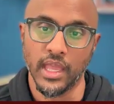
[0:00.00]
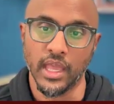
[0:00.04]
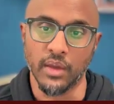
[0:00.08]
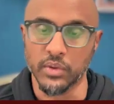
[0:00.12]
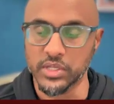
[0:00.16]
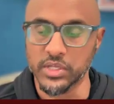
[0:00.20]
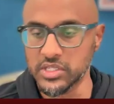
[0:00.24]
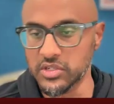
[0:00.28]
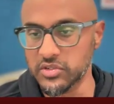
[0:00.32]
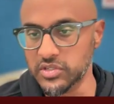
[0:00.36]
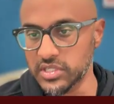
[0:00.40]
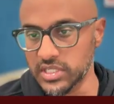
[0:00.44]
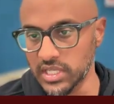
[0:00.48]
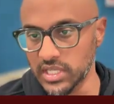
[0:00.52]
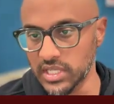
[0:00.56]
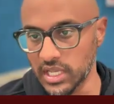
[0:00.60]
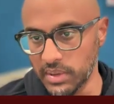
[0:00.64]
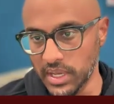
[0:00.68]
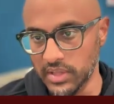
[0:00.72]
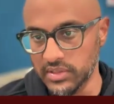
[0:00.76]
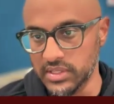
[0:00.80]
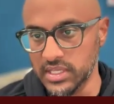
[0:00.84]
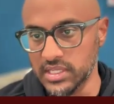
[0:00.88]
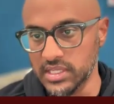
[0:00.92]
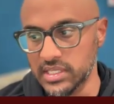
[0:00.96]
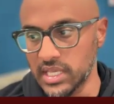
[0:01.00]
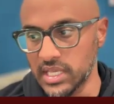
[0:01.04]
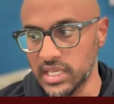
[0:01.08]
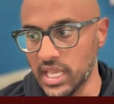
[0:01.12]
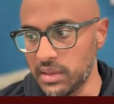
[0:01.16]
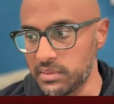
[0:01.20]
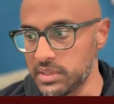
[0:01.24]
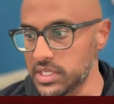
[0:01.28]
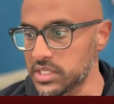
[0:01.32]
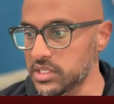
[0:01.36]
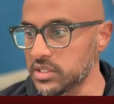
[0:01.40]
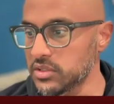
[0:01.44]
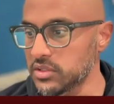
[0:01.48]
And what's interesting about this
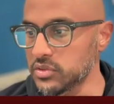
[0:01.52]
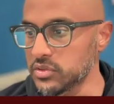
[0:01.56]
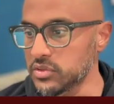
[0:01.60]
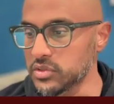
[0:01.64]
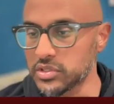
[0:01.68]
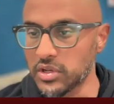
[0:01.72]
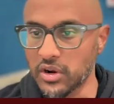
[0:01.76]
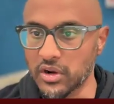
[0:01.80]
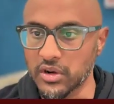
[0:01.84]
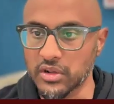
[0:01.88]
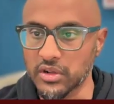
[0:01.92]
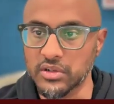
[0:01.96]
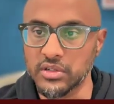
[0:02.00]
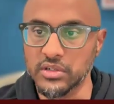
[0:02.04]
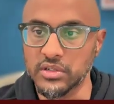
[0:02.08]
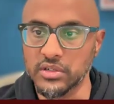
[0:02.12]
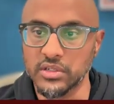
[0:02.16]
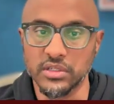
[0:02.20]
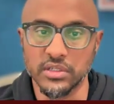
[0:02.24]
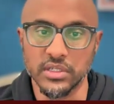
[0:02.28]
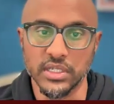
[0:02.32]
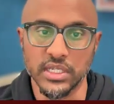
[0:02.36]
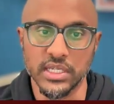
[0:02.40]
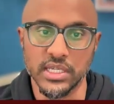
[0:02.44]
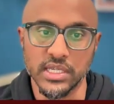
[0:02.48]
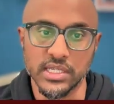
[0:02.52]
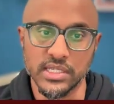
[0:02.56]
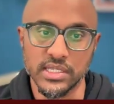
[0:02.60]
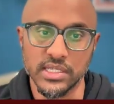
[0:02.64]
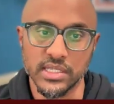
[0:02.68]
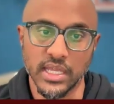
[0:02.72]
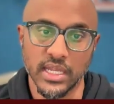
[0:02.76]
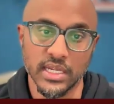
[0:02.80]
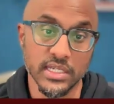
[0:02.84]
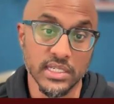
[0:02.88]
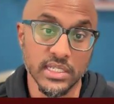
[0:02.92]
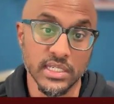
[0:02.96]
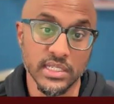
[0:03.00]
ABC News article is
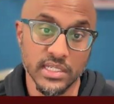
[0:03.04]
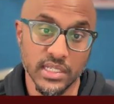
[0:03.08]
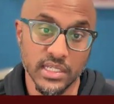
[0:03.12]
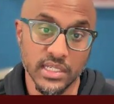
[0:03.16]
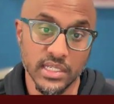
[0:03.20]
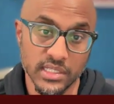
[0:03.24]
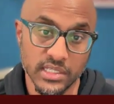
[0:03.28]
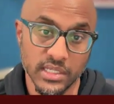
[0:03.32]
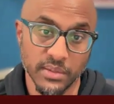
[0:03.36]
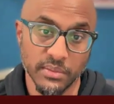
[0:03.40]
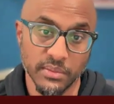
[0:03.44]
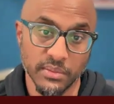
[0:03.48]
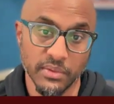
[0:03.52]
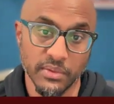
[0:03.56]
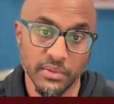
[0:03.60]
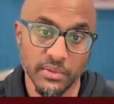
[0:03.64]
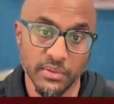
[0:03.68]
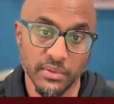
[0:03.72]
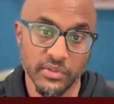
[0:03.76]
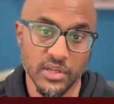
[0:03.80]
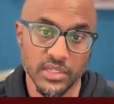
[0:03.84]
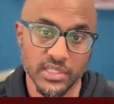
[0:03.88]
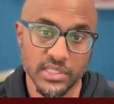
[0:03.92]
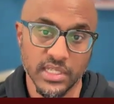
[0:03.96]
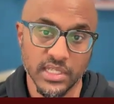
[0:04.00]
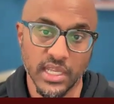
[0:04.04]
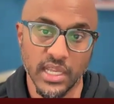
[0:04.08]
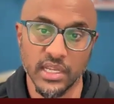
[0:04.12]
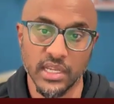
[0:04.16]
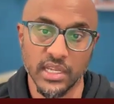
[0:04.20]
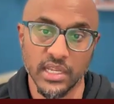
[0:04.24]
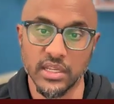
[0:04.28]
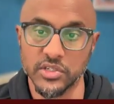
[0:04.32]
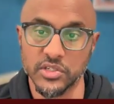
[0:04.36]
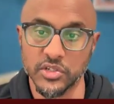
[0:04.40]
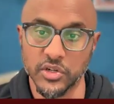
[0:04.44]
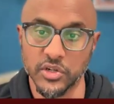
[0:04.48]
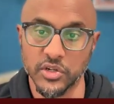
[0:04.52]
that it details some of the
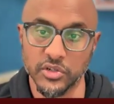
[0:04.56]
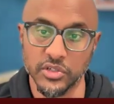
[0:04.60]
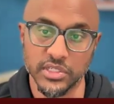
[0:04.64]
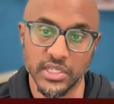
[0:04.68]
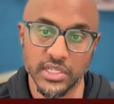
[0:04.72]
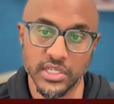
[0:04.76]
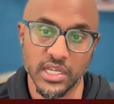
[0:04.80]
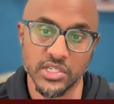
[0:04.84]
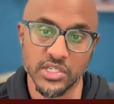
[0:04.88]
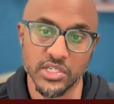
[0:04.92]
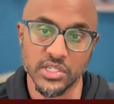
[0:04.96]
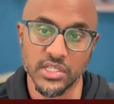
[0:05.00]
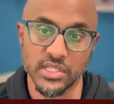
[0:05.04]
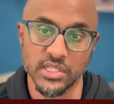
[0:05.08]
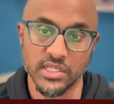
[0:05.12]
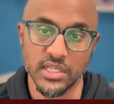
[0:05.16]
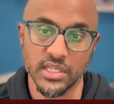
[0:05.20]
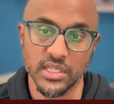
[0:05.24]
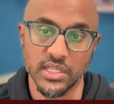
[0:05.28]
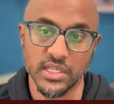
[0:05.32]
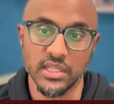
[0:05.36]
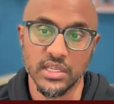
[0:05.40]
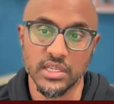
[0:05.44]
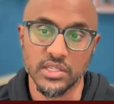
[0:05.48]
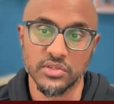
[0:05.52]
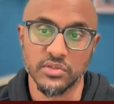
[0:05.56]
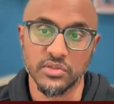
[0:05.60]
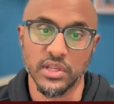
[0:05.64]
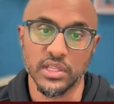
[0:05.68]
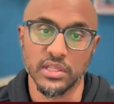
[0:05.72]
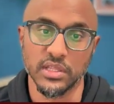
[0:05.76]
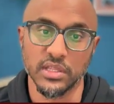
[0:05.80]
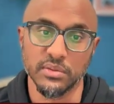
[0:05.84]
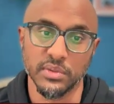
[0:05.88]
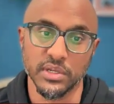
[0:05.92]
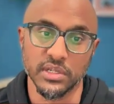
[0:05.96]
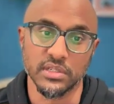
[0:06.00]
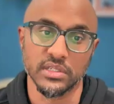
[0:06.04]
longstanding internal tensions in the
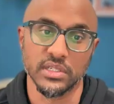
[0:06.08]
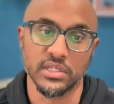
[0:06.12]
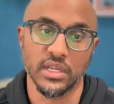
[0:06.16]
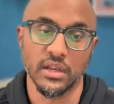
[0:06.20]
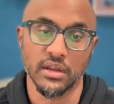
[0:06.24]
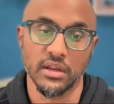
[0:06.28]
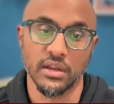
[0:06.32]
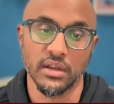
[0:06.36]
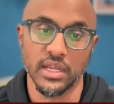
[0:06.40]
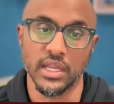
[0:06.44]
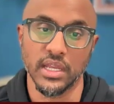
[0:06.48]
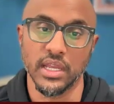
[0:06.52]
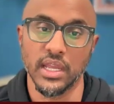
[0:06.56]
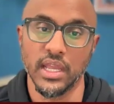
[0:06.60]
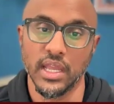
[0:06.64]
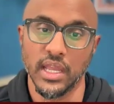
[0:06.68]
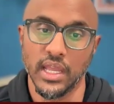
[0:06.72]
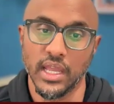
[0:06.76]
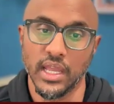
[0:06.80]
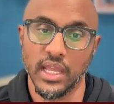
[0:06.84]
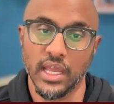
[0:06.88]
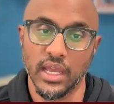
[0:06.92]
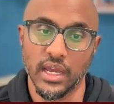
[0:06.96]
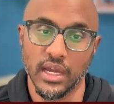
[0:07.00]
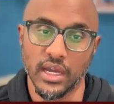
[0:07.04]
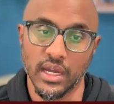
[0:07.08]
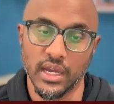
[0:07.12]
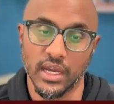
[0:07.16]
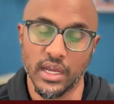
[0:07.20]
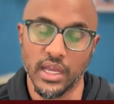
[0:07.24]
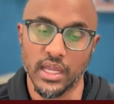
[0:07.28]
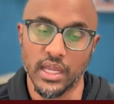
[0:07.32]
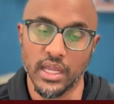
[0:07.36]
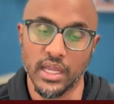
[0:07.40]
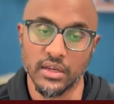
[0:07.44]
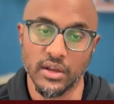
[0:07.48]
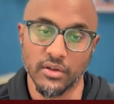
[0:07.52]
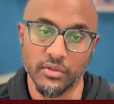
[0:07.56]
Israeli military
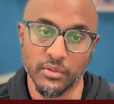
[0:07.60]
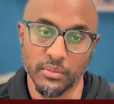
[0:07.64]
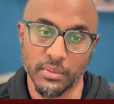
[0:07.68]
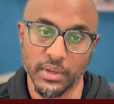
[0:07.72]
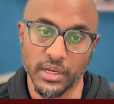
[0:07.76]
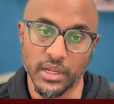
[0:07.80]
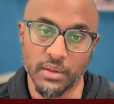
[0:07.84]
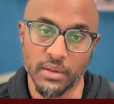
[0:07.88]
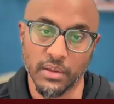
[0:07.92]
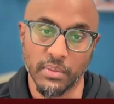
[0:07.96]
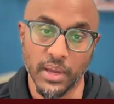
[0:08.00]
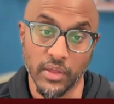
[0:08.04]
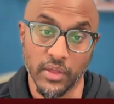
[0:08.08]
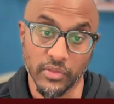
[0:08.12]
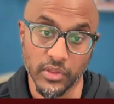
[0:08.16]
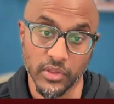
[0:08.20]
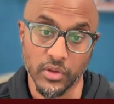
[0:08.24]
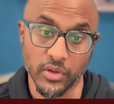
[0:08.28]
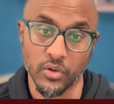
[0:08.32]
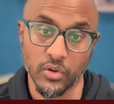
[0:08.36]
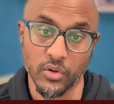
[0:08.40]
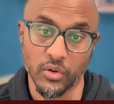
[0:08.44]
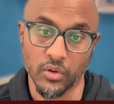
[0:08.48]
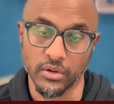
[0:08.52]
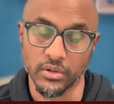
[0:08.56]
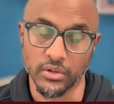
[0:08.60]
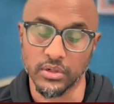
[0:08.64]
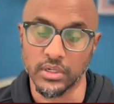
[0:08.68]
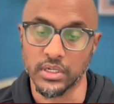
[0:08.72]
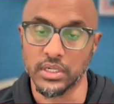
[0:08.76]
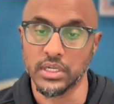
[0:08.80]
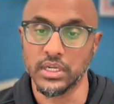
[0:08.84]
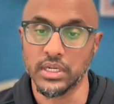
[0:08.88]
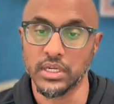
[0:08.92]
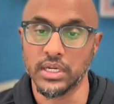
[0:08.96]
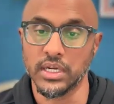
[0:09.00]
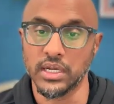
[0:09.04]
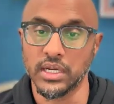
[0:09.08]
and government about the
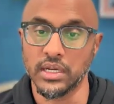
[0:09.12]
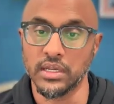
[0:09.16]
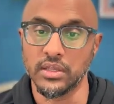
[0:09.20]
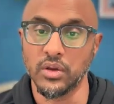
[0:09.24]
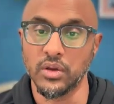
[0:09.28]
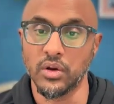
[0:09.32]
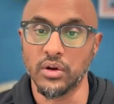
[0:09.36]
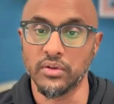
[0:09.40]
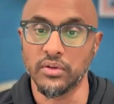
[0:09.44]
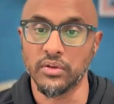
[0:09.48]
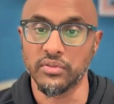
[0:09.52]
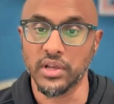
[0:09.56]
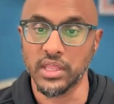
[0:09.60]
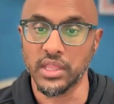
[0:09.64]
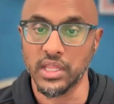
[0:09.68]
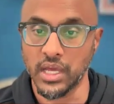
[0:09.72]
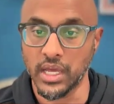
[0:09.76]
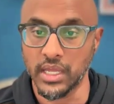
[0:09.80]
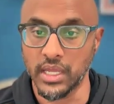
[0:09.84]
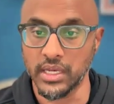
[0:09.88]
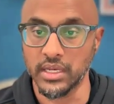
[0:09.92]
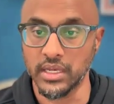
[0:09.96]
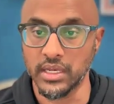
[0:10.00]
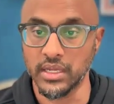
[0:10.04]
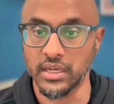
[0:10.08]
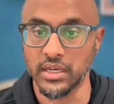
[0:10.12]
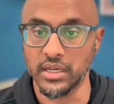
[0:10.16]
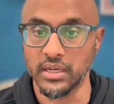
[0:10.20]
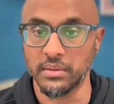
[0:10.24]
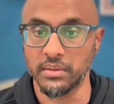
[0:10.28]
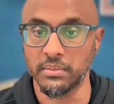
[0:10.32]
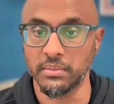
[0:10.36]
corridor. Yoav Gallant,